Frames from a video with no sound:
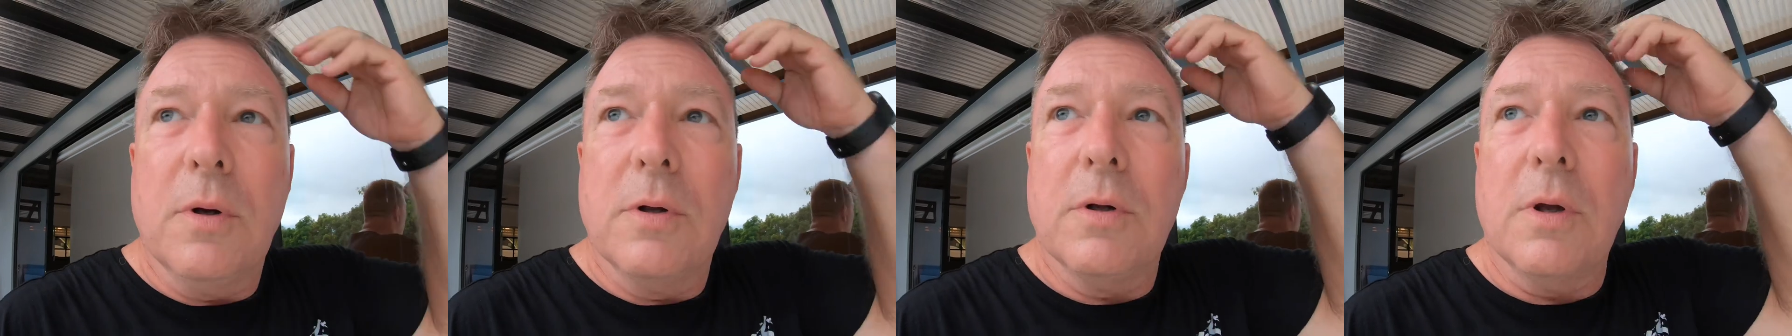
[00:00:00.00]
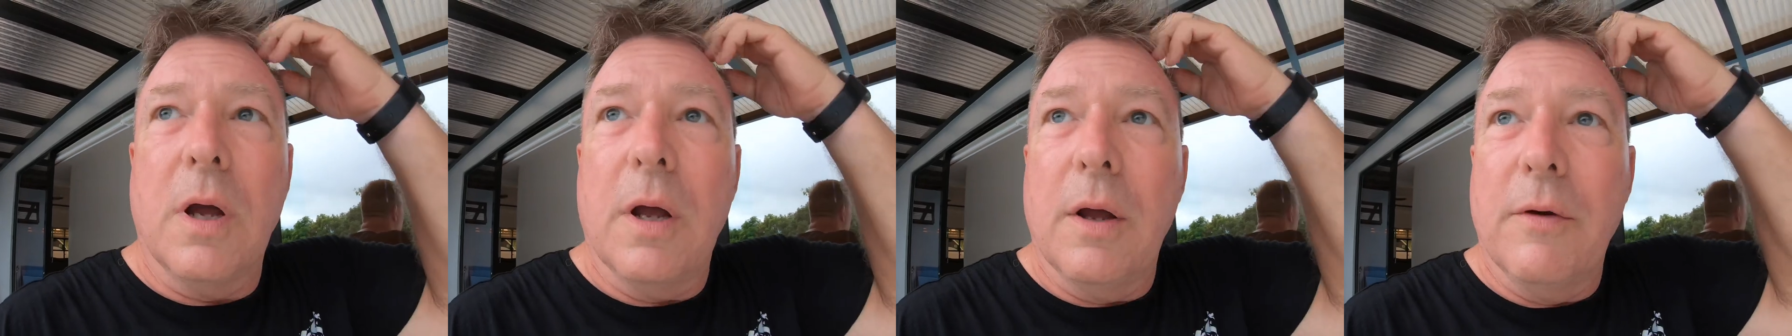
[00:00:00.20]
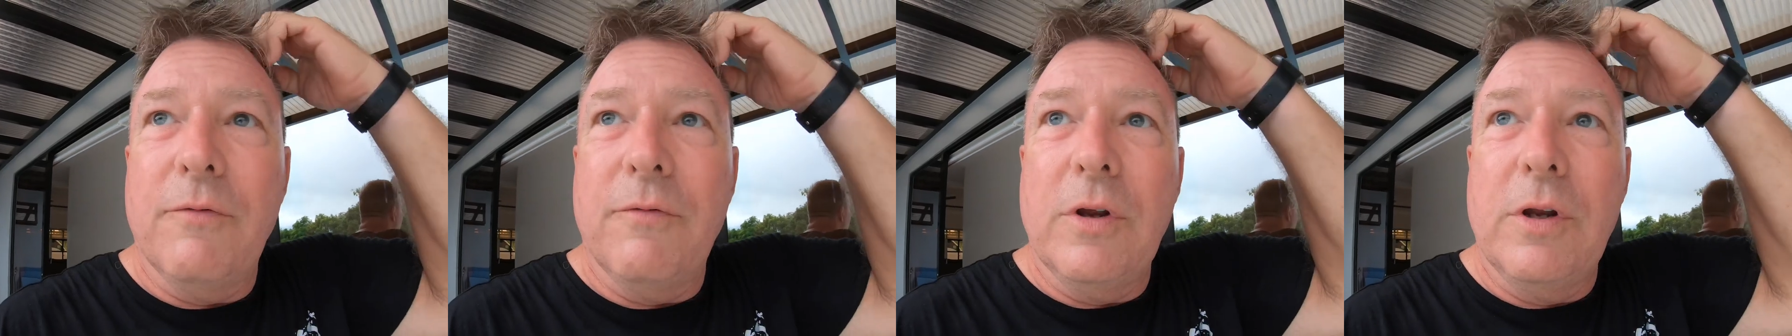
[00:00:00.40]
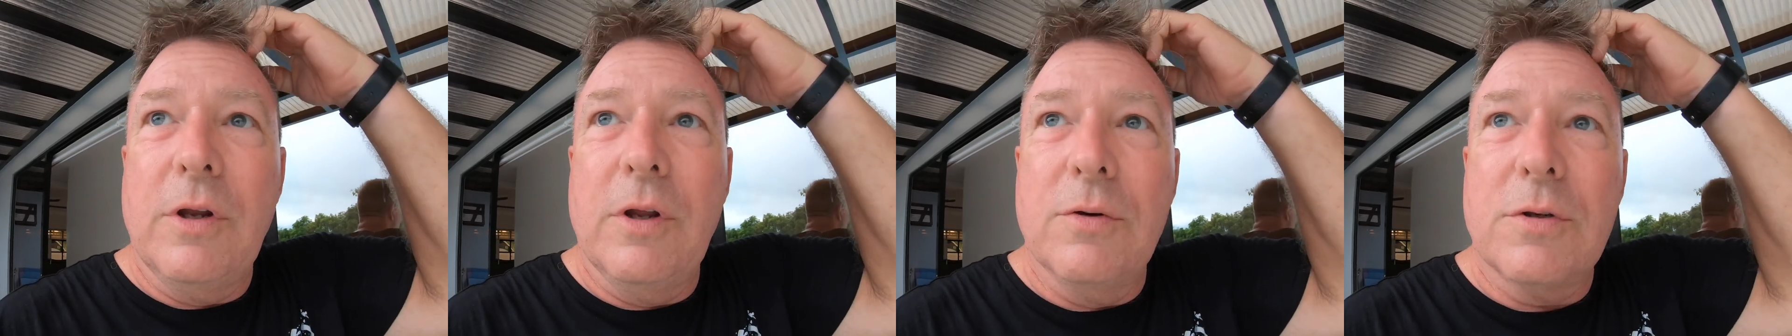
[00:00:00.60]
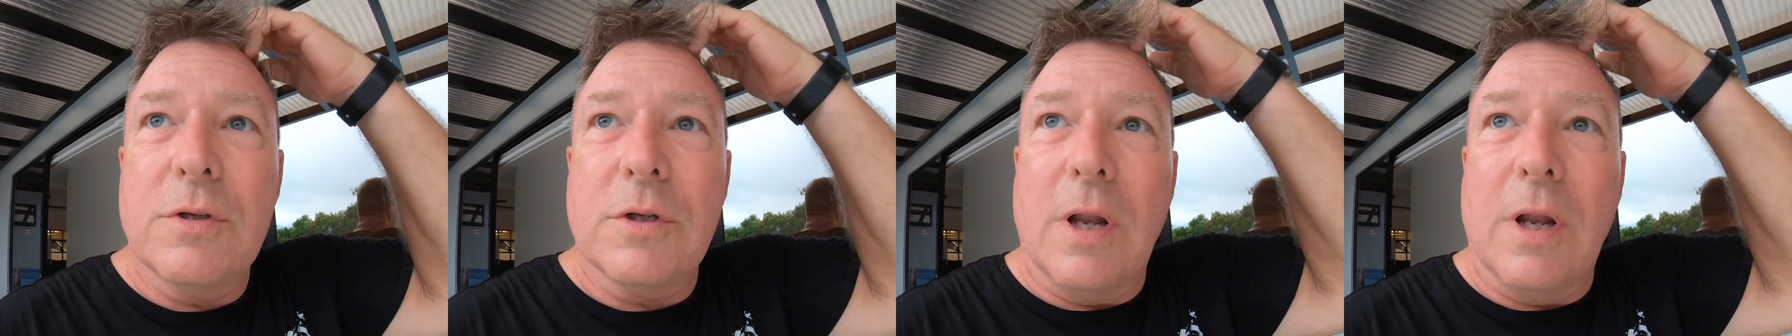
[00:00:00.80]
Uh, if you
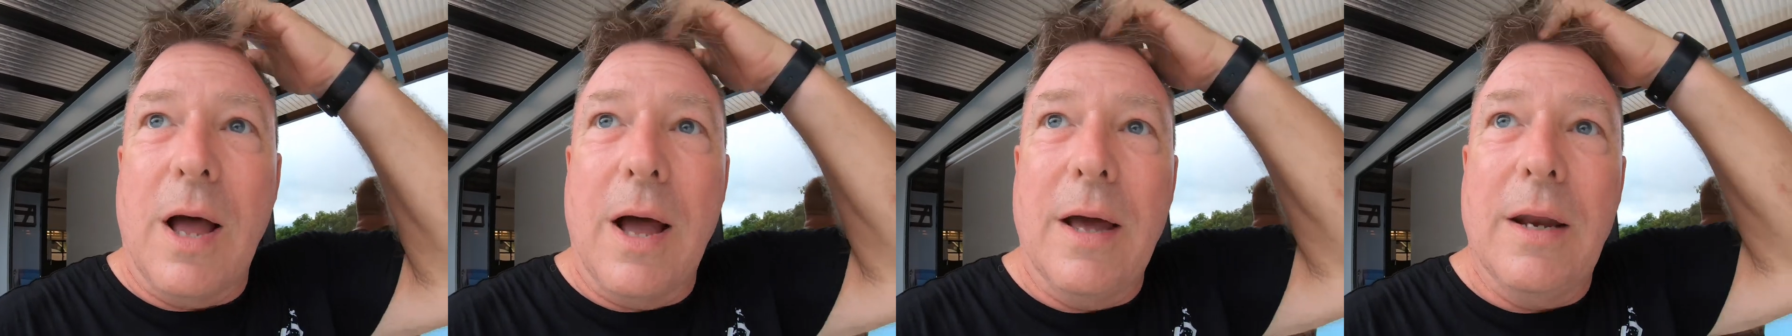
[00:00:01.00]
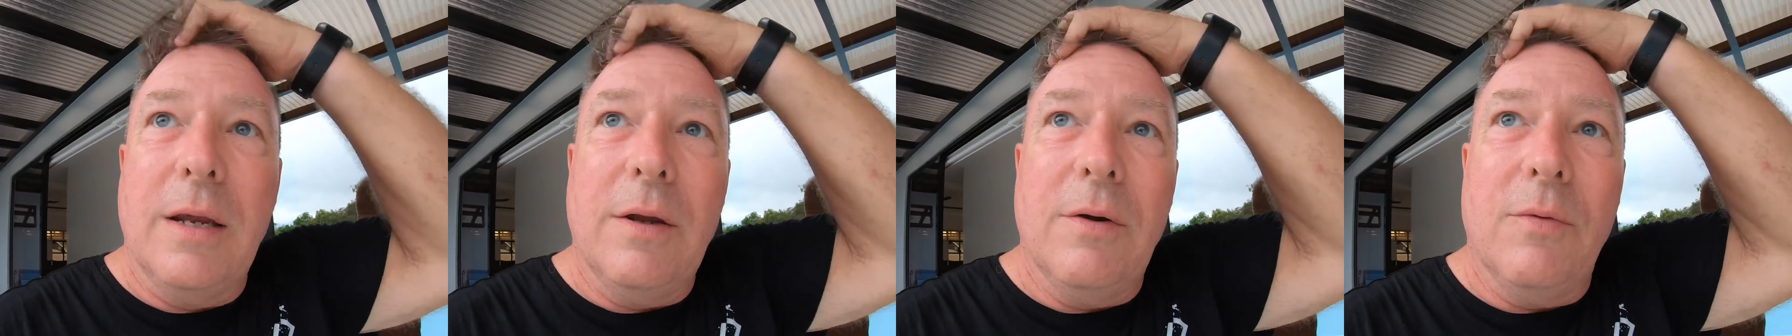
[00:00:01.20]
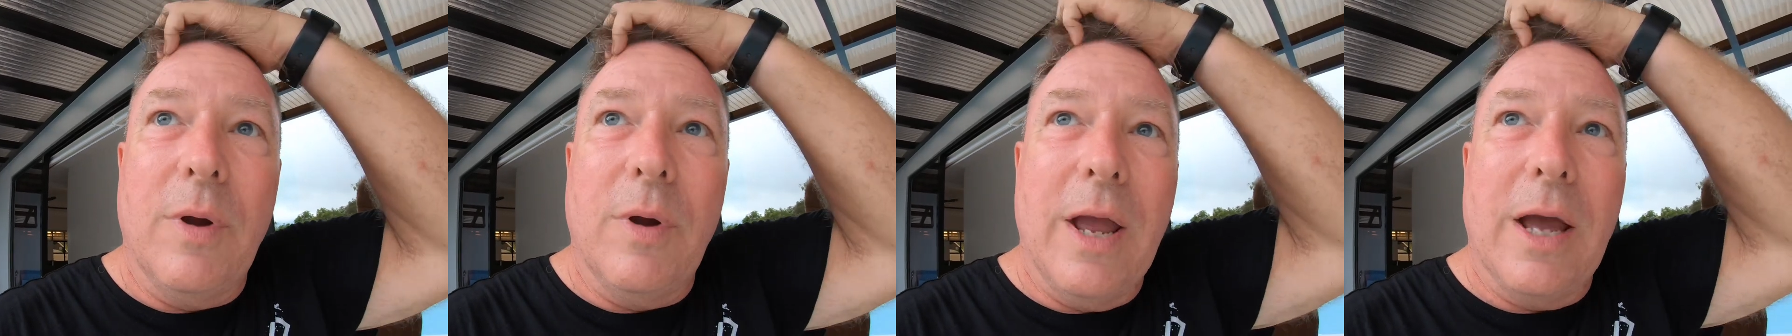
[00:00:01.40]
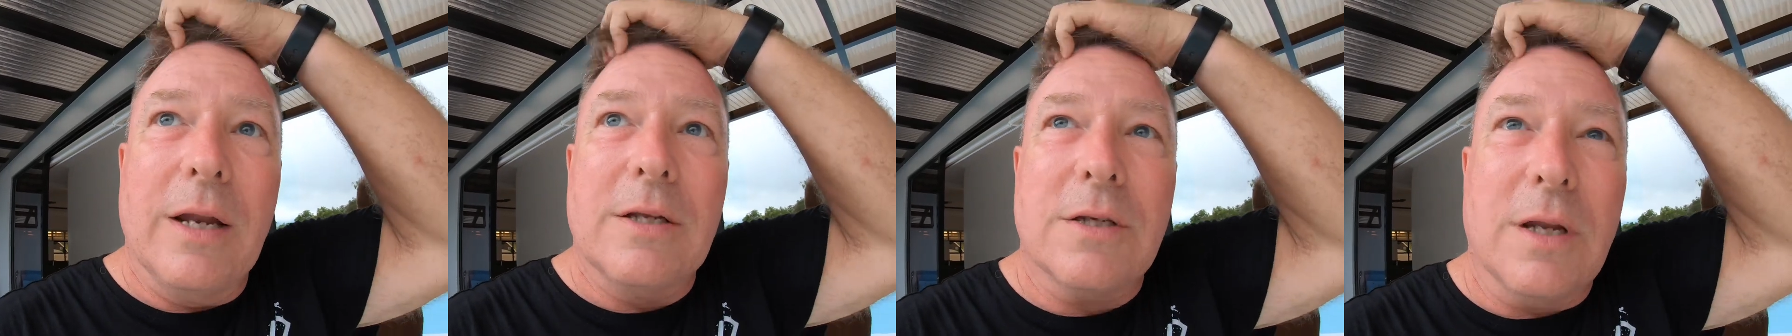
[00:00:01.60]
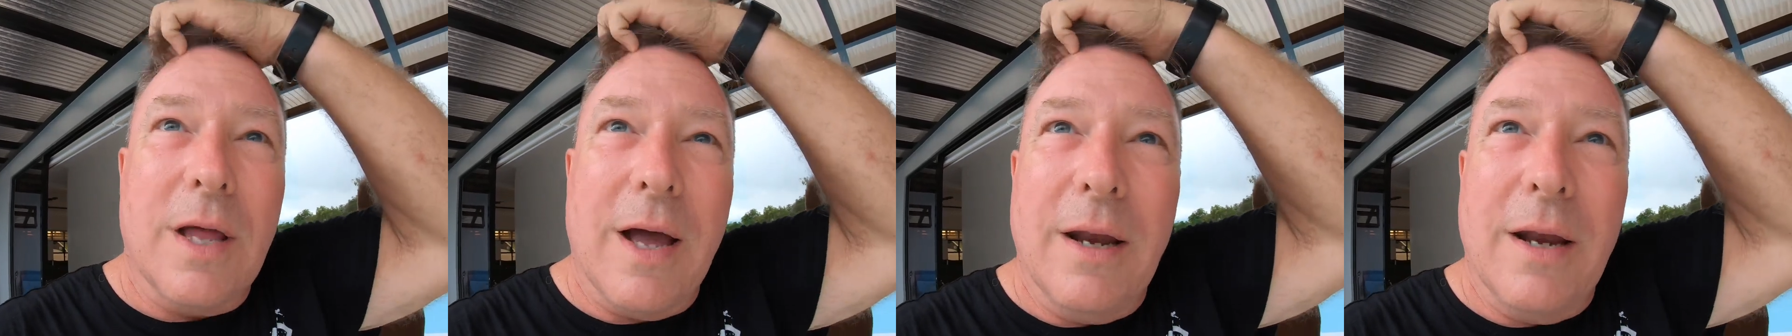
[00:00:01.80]
do sliding, we had
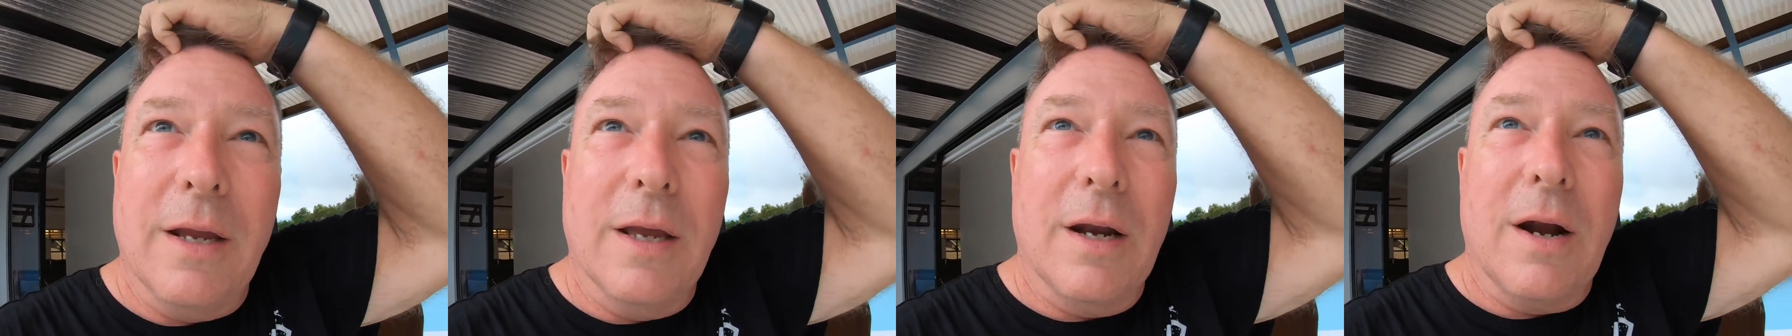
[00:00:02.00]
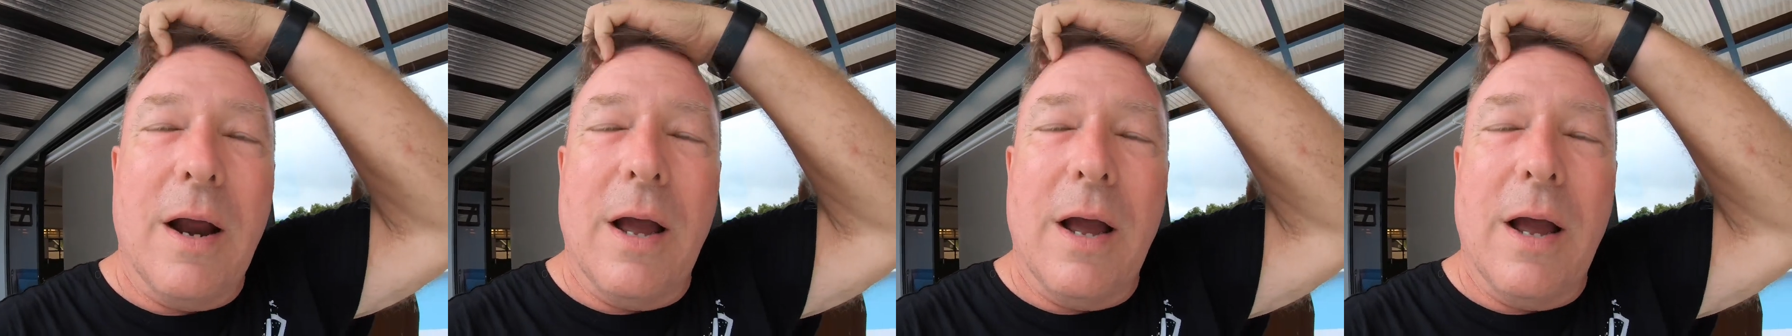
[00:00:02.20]
sliding in